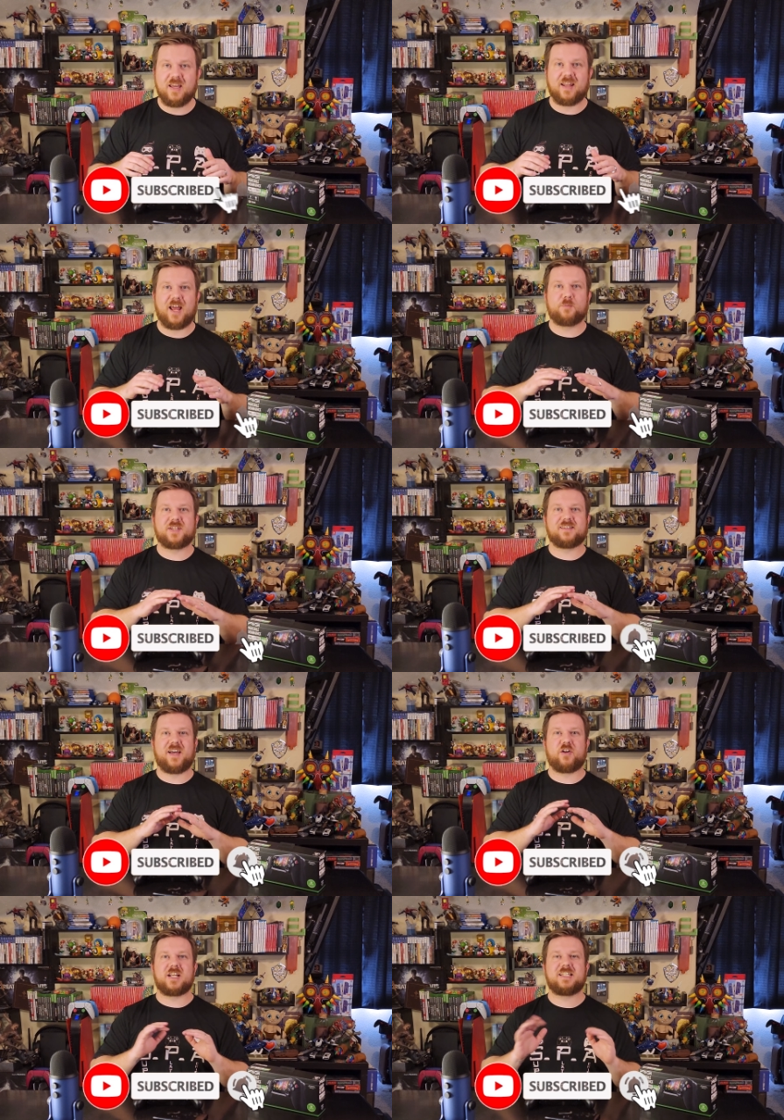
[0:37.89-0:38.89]
It helps
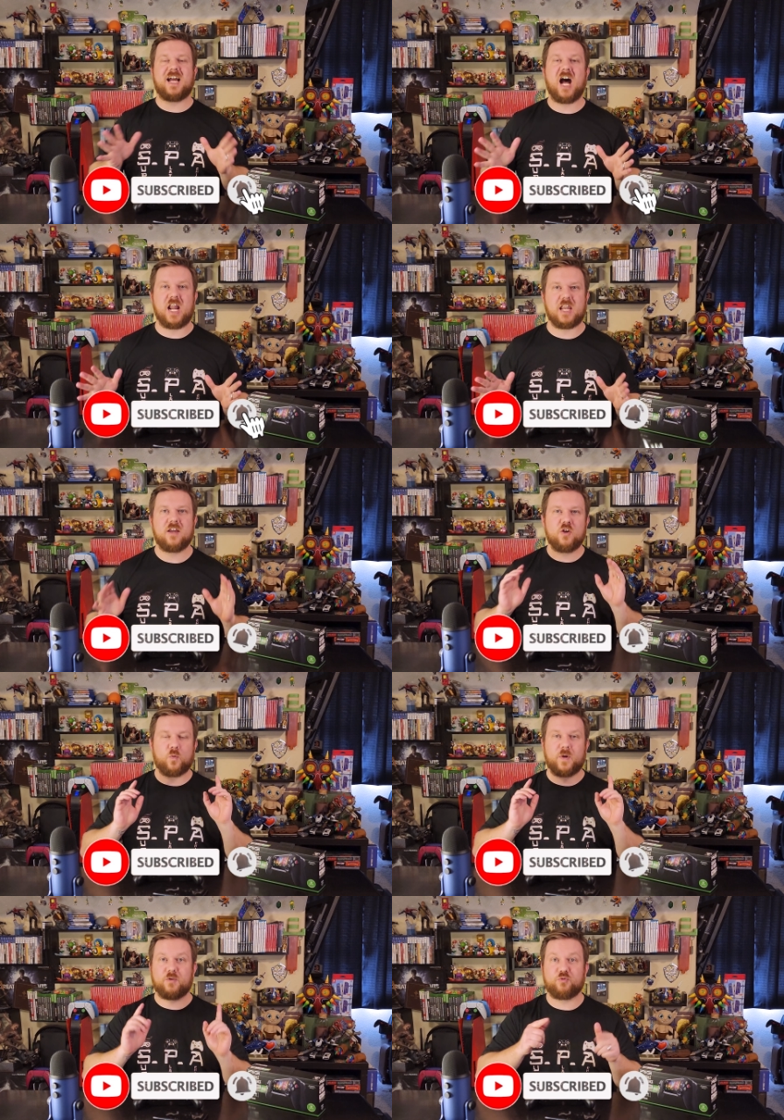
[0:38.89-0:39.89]
us out a ton.
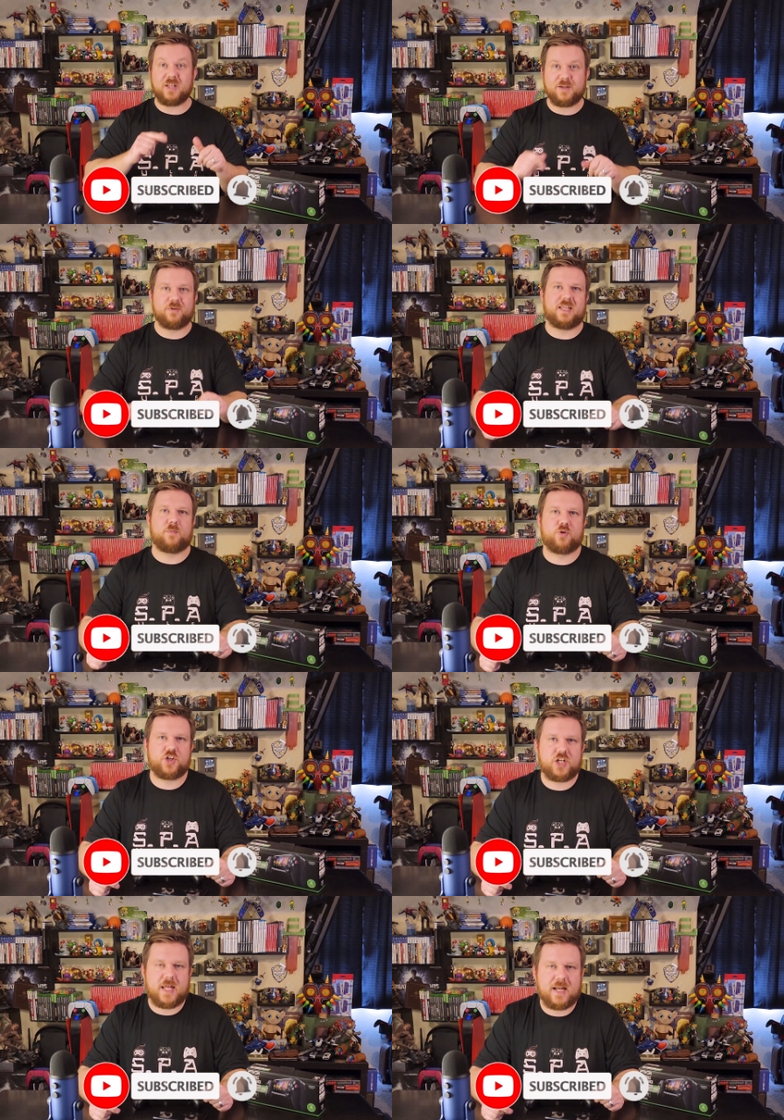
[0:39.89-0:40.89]
We really, really
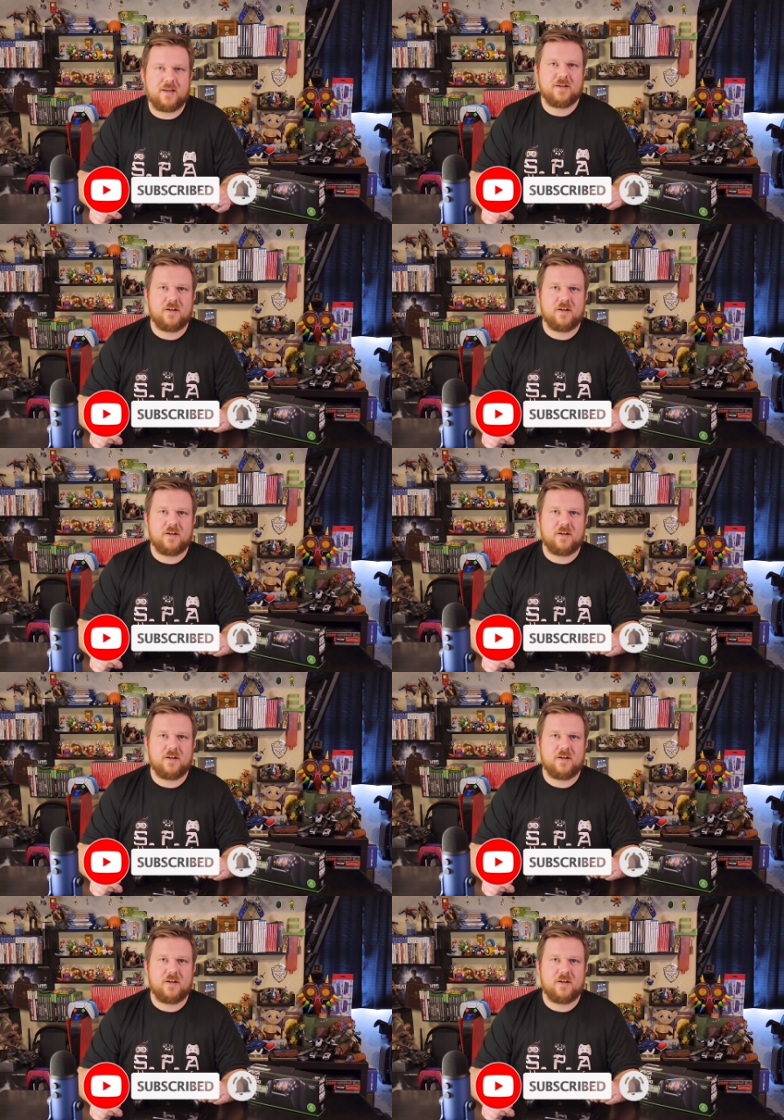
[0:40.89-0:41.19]
appreciate it.